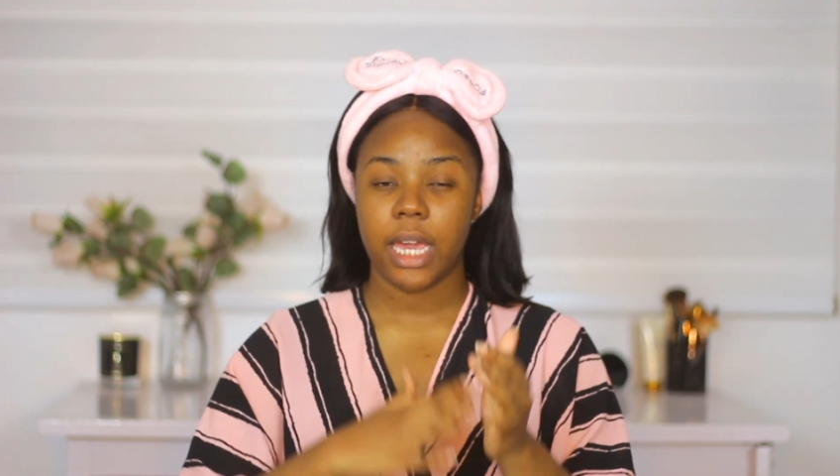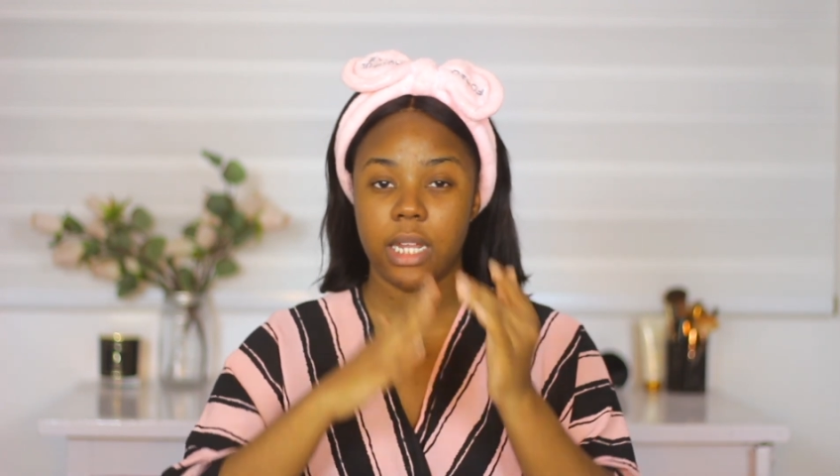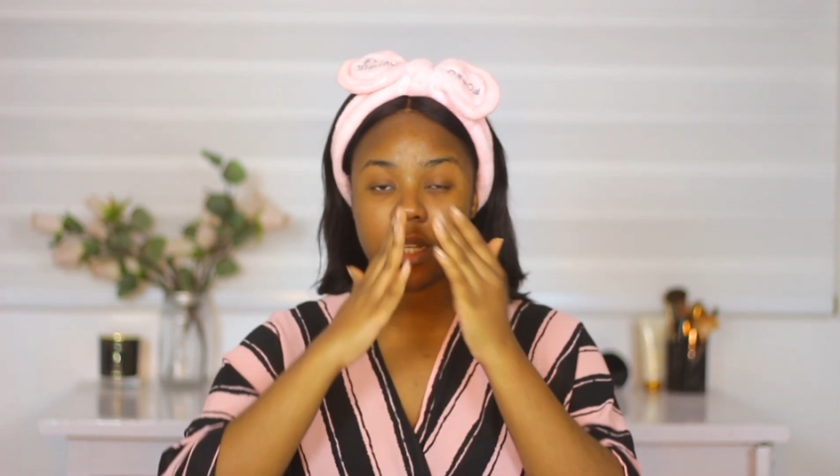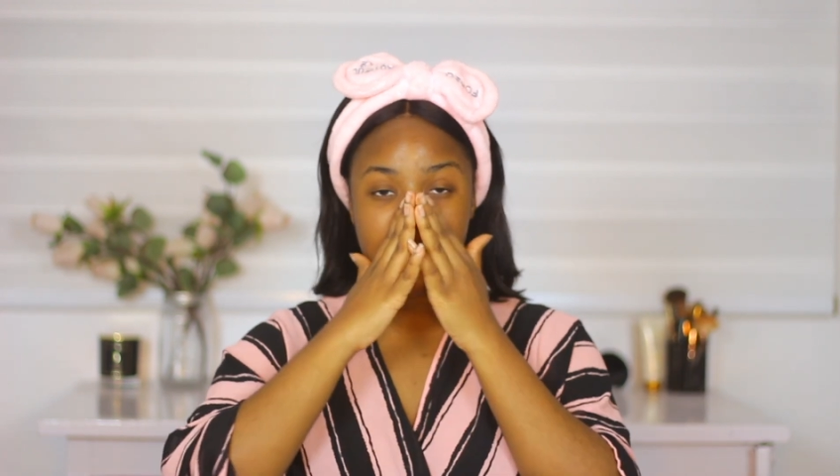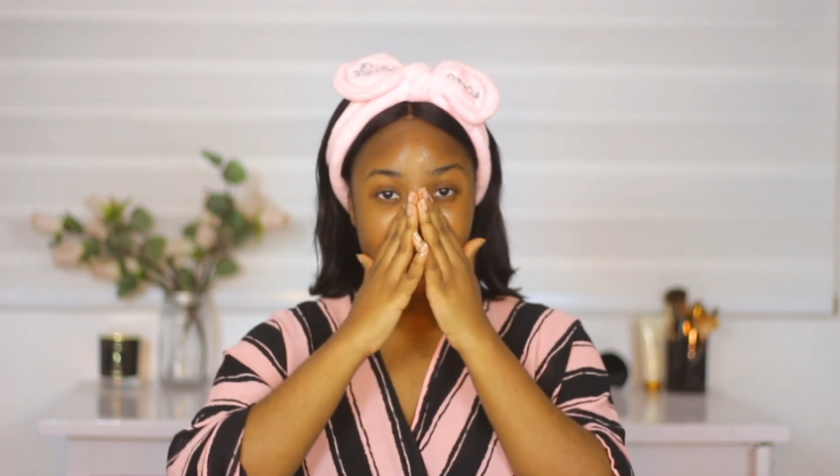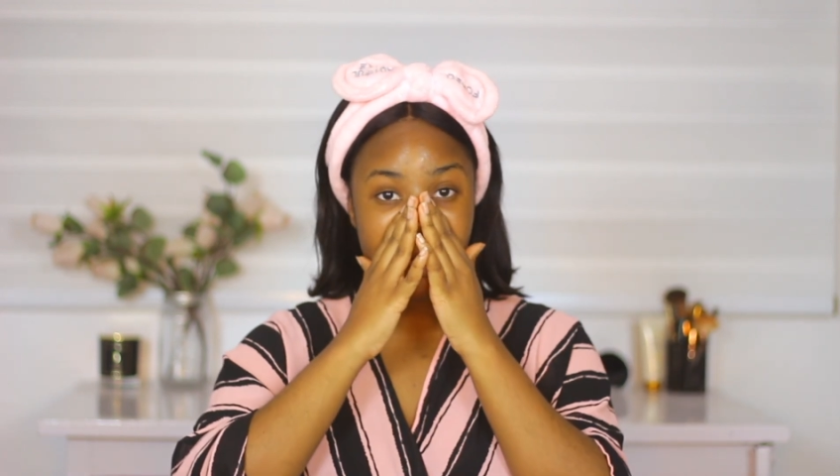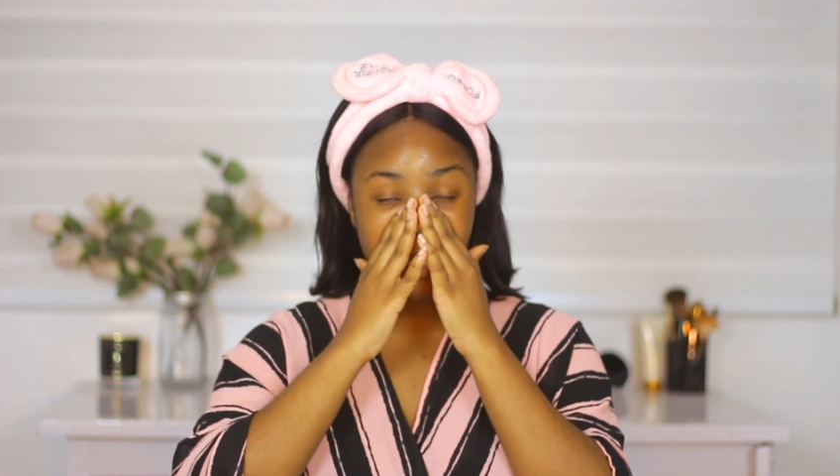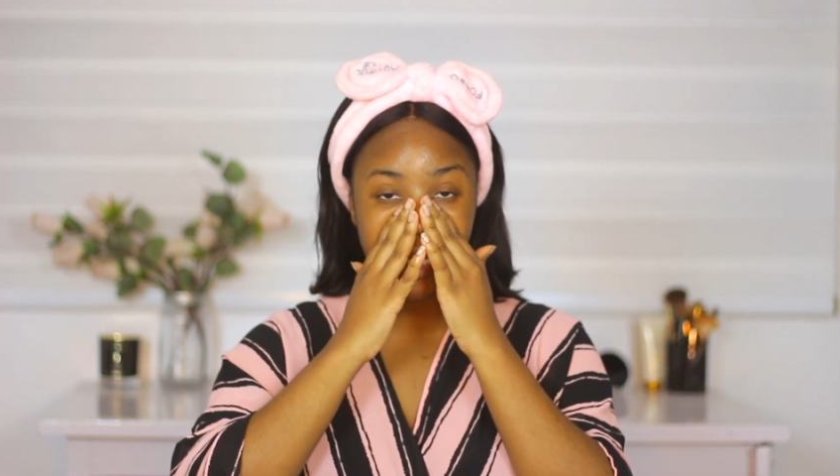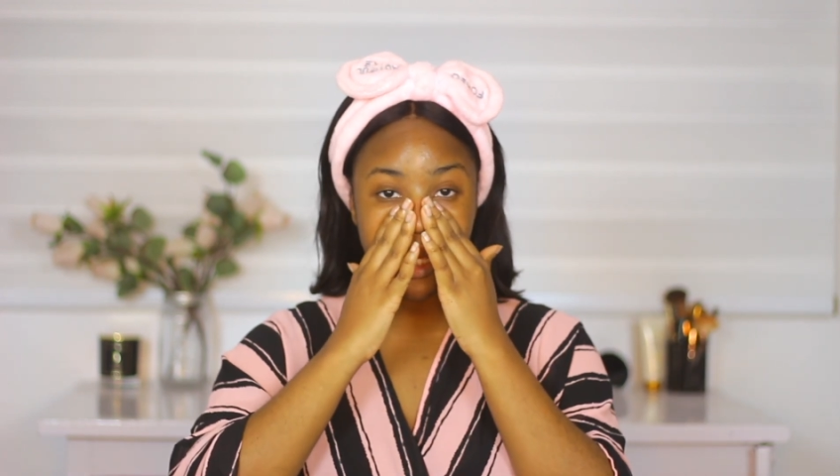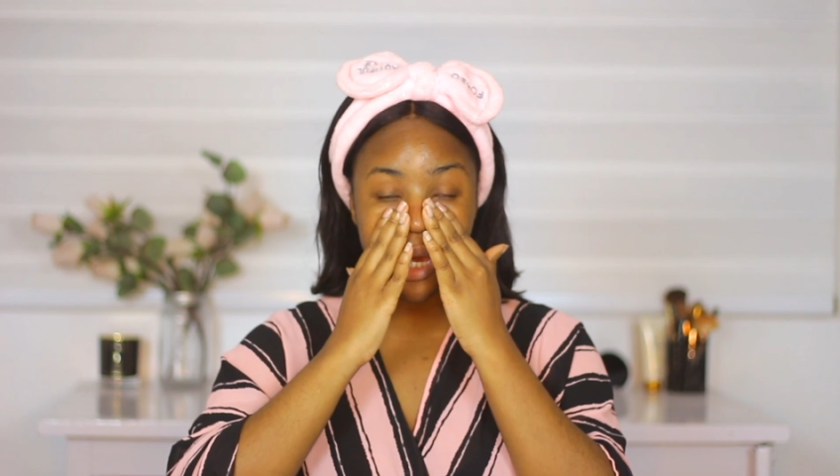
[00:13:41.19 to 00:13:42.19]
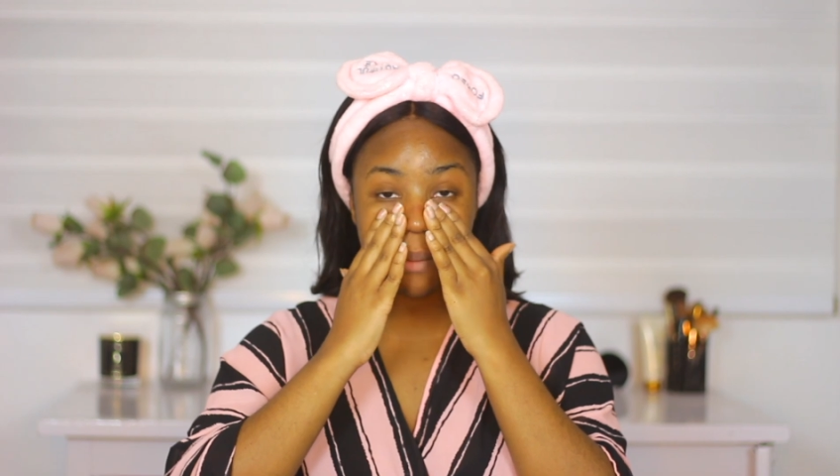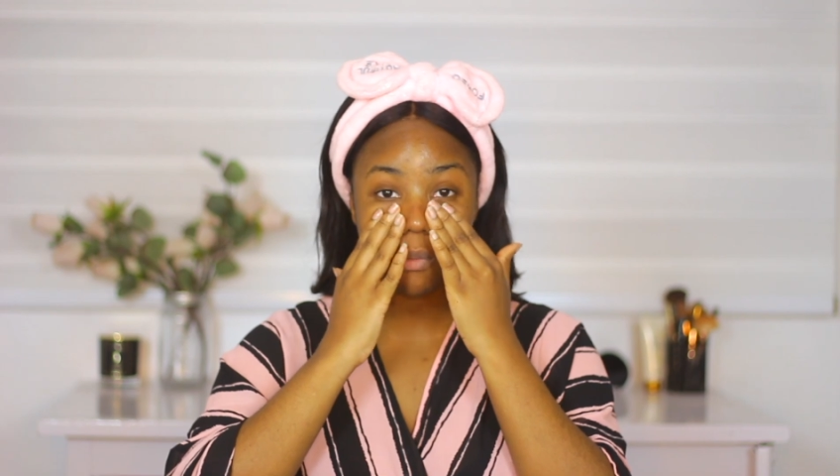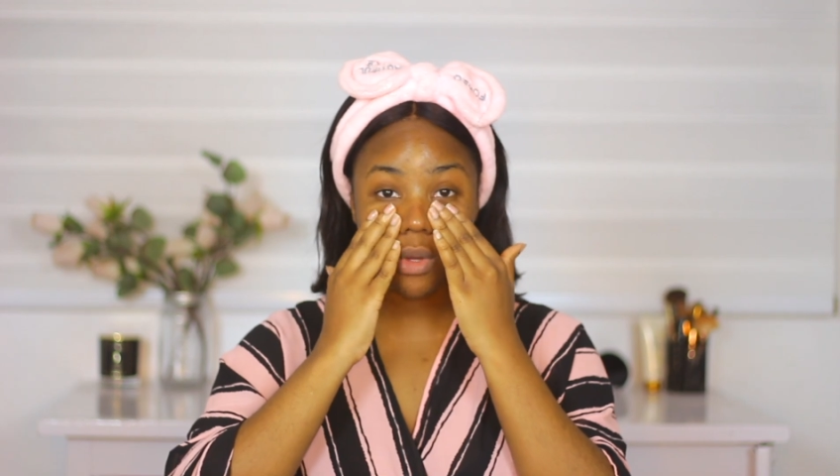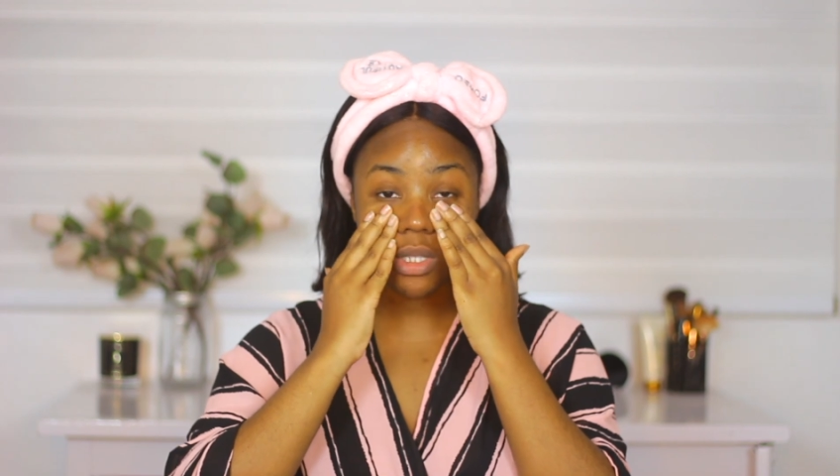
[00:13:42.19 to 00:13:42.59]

in Lekki. I'm not